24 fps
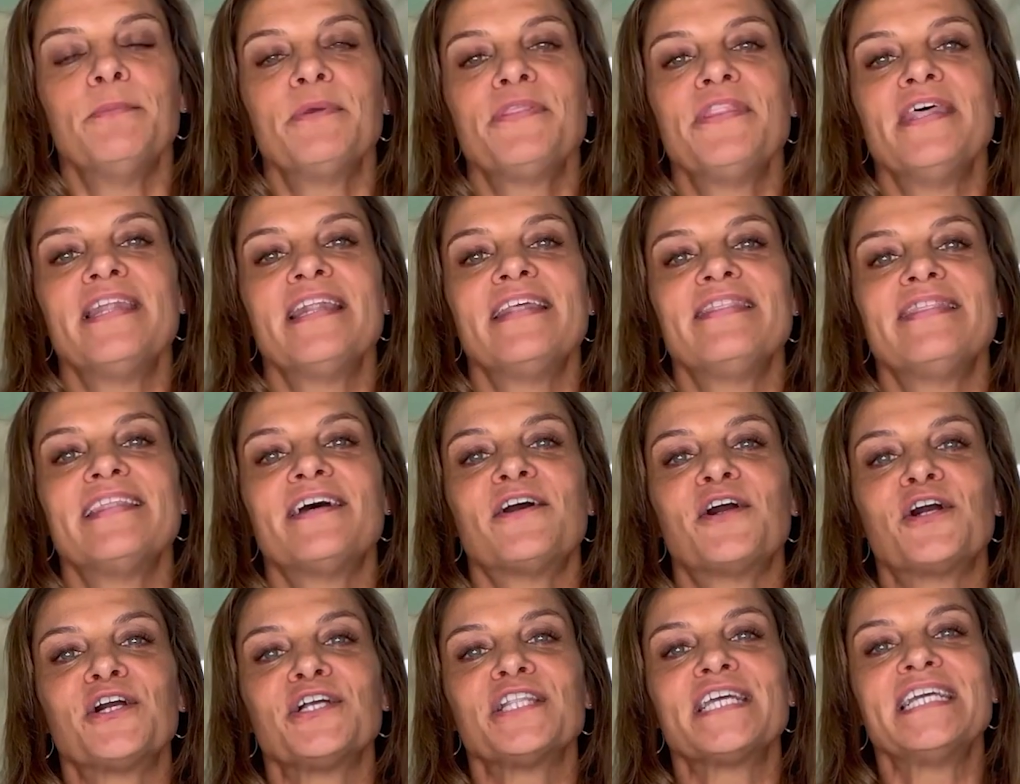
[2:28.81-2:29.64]
But then in the
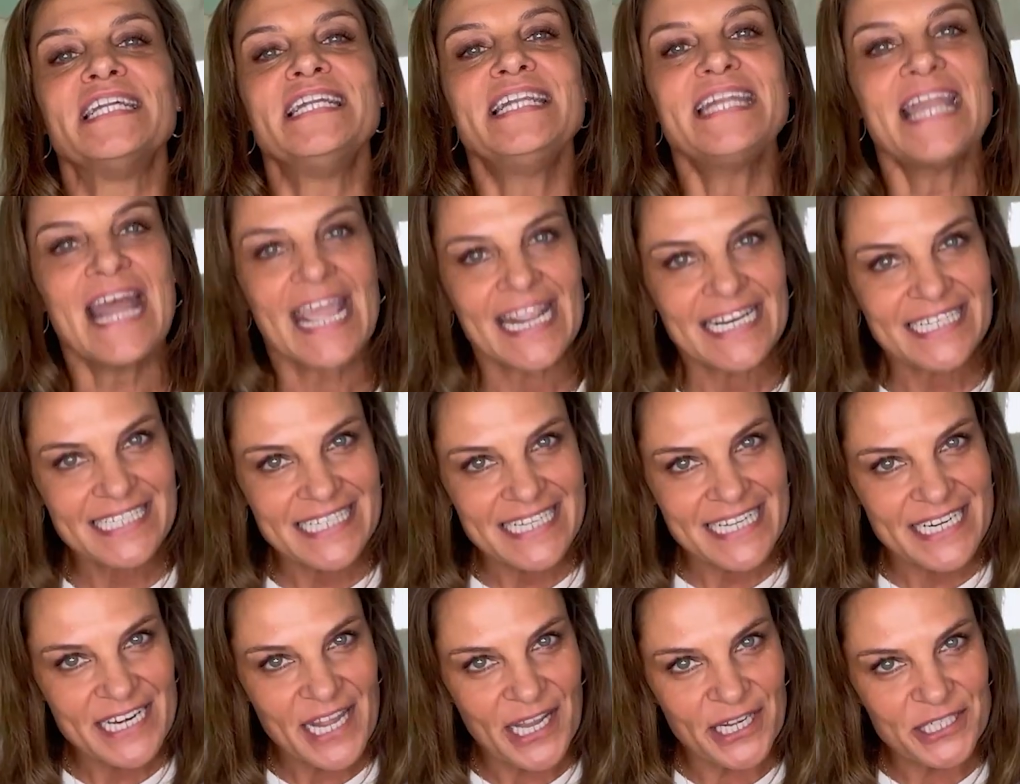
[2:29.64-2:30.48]
early
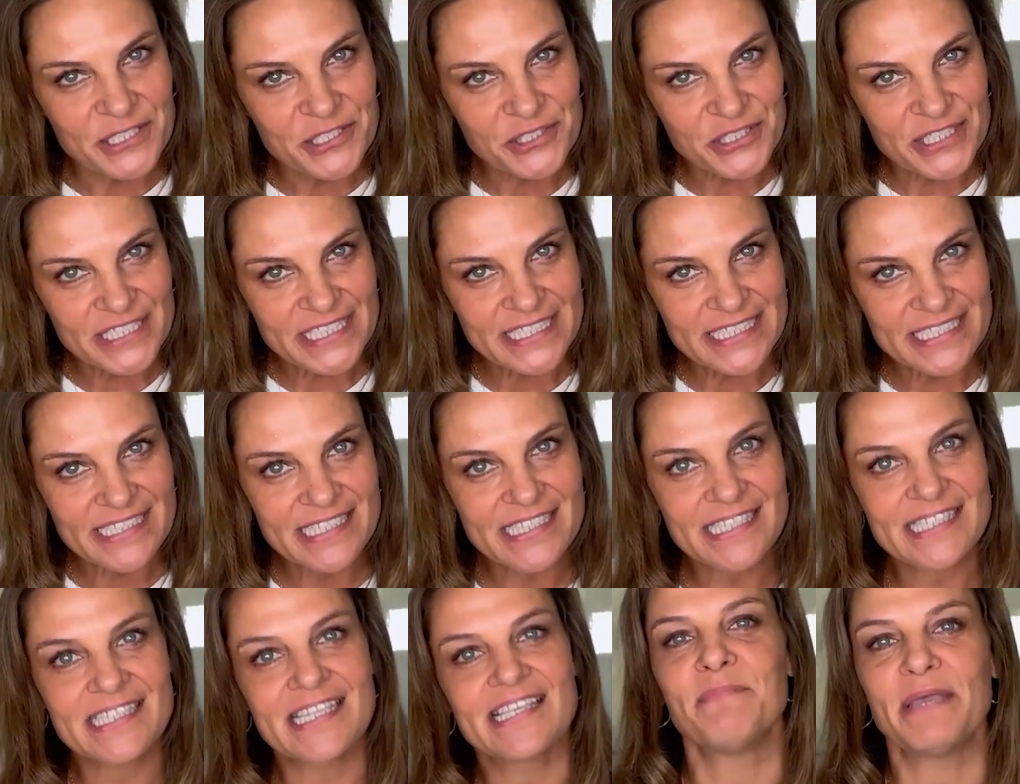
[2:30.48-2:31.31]

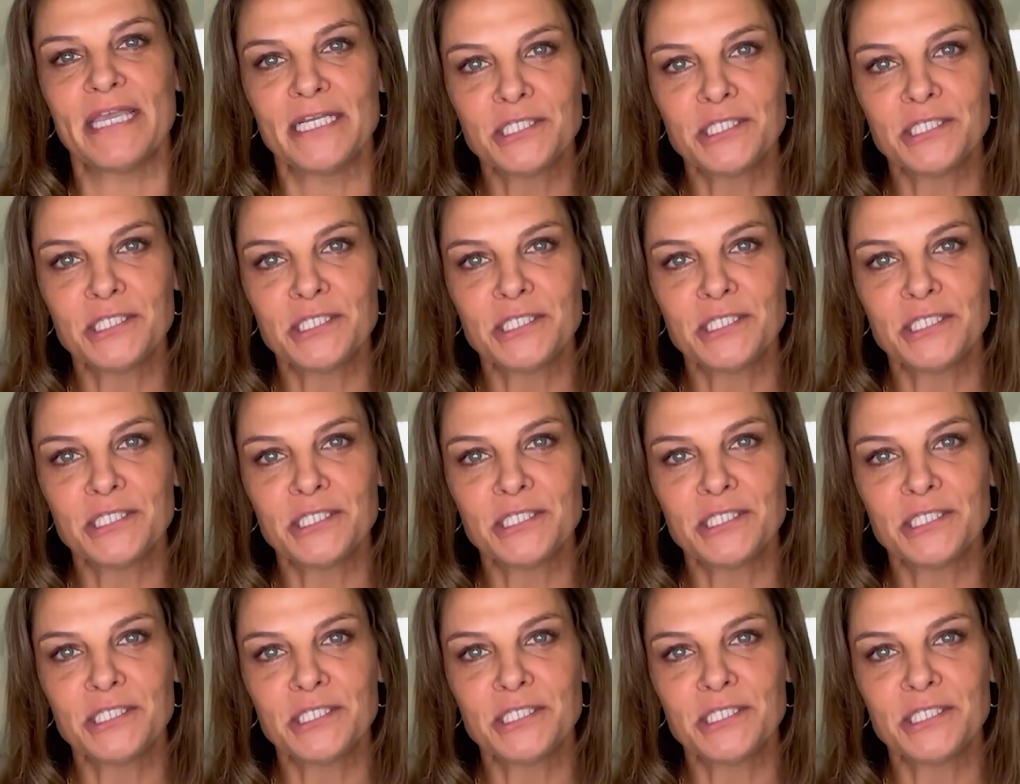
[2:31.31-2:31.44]
1900s,